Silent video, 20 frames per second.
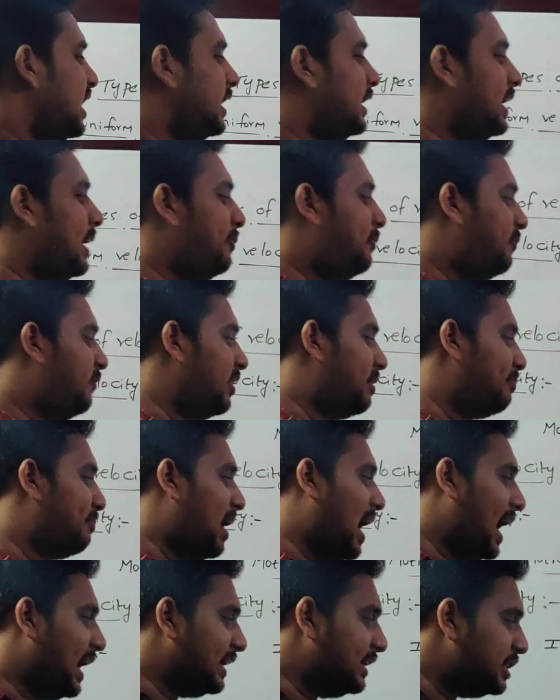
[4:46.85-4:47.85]
If a
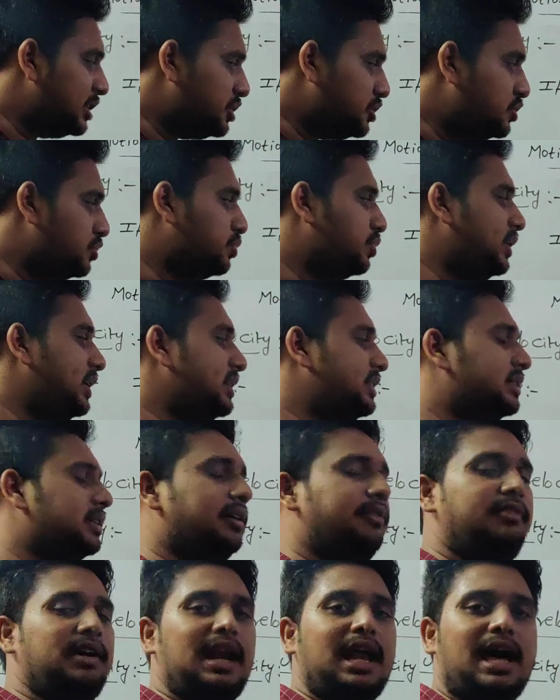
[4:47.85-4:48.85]
magnitude is
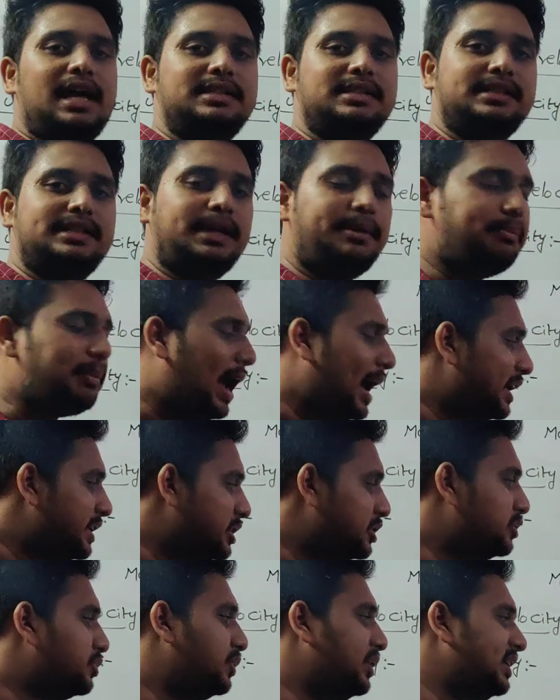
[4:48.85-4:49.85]
velocity,
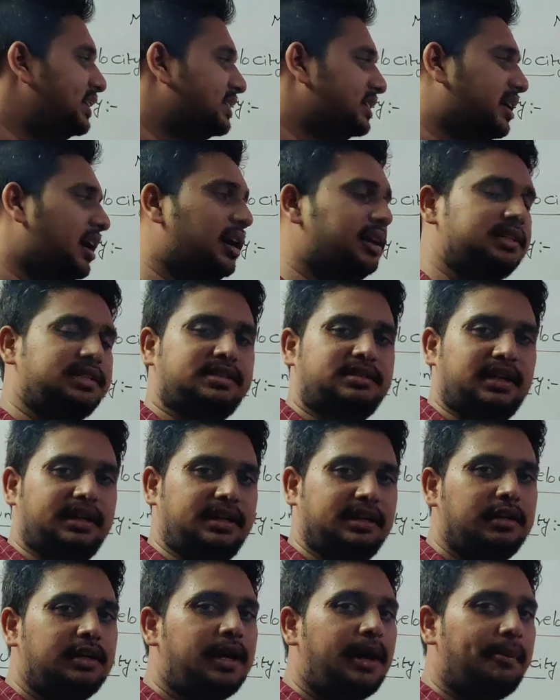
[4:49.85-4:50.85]
magnitude is constant,